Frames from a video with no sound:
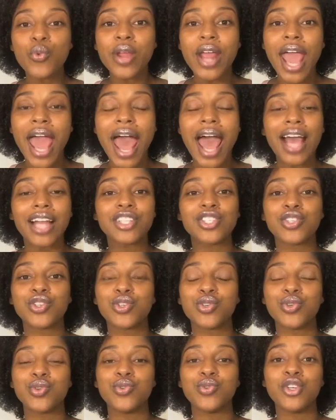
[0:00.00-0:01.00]
react
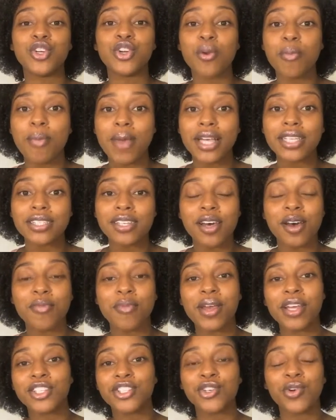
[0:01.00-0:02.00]
to your mess up
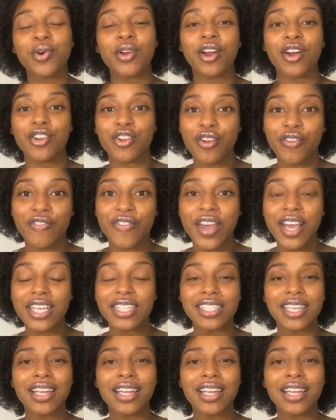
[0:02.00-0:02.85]
and show it on your face.